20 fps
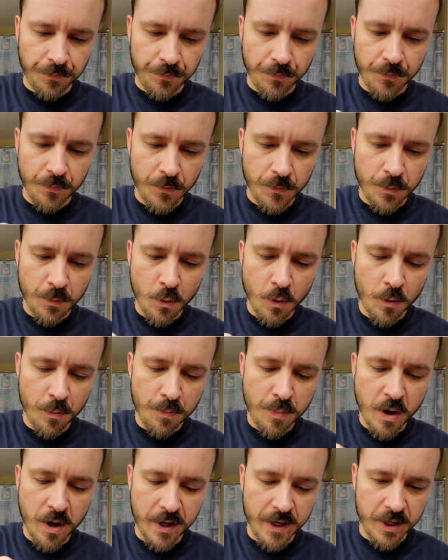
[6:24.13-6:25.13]
It's more
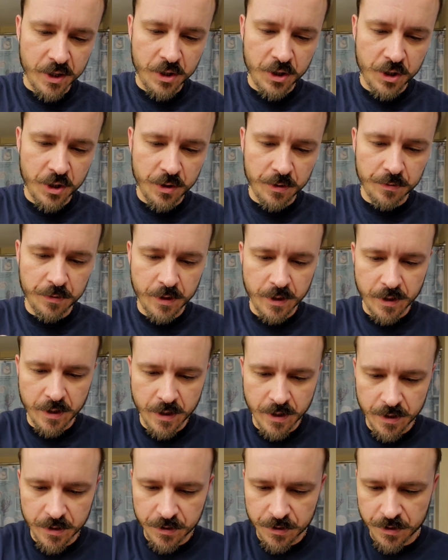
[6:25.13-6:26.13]
puckish than it
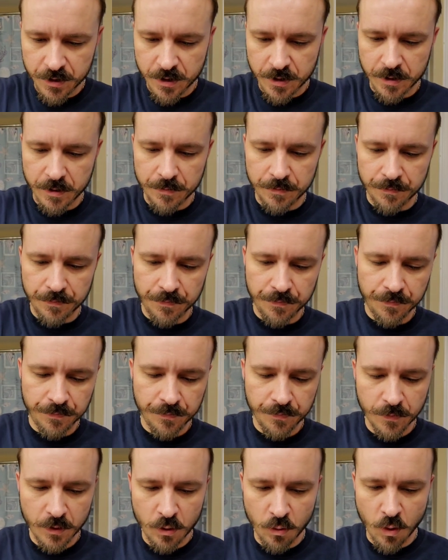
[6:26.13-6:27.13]
is
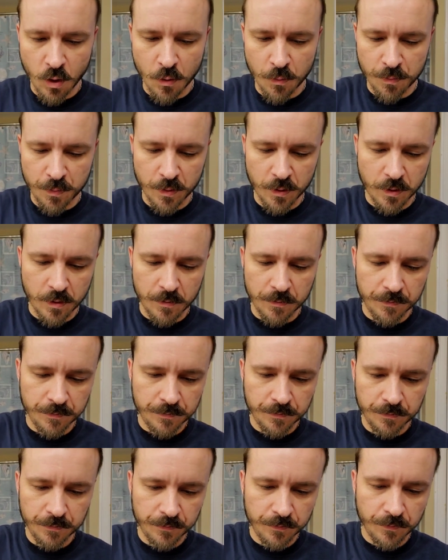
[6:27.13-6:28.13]
crope or
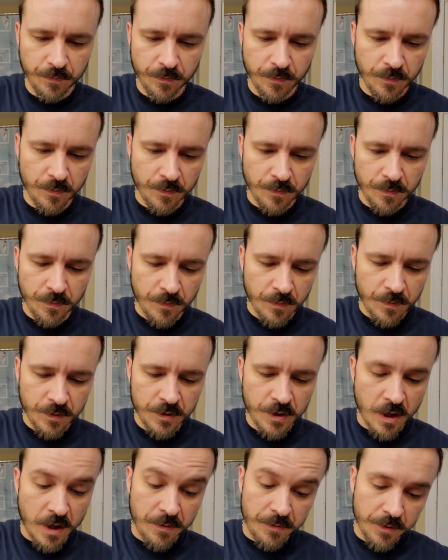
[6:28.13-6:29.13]

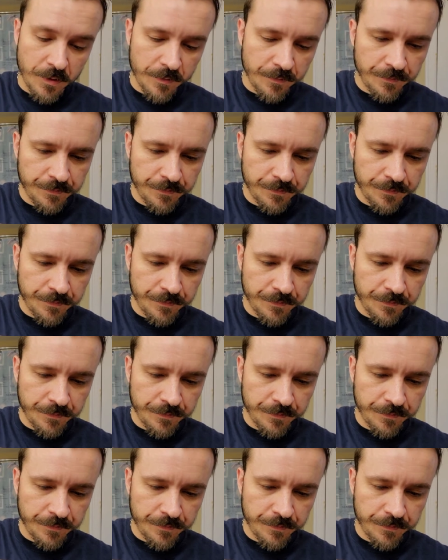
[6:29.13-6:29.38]
soft.